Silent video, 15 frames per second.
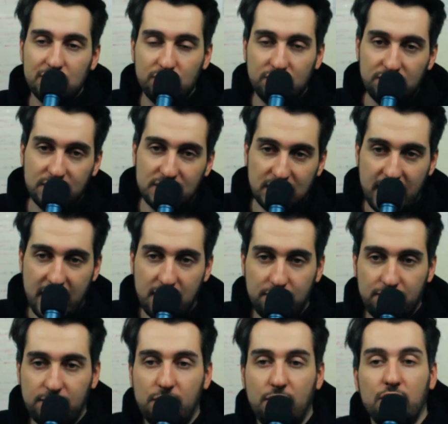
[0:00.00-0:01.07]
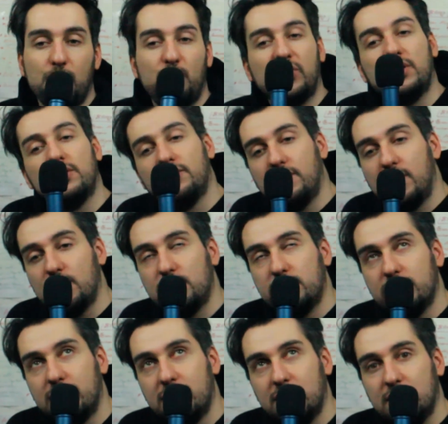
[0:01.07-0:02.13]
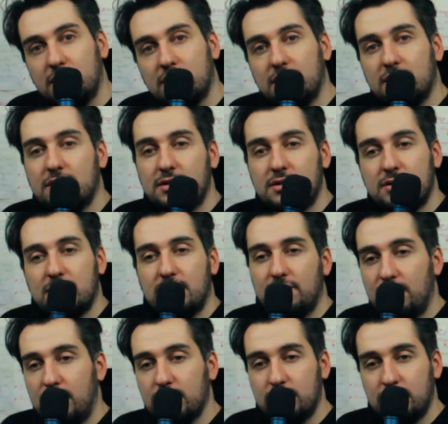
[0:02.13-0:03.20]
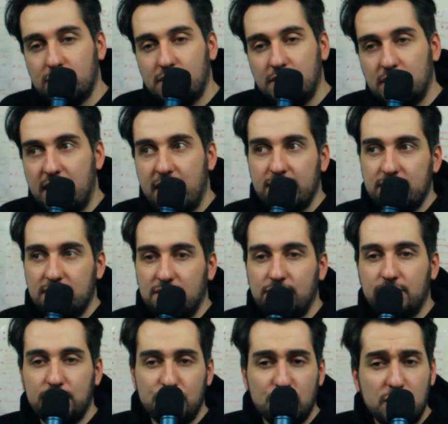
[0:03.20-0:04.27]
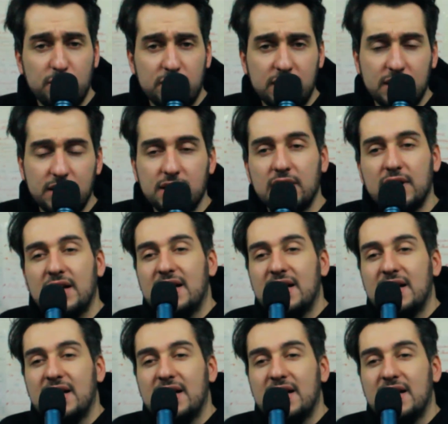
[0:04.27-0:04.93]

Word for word: with this kind of work but unfortunately and this is unfortunately i think for germany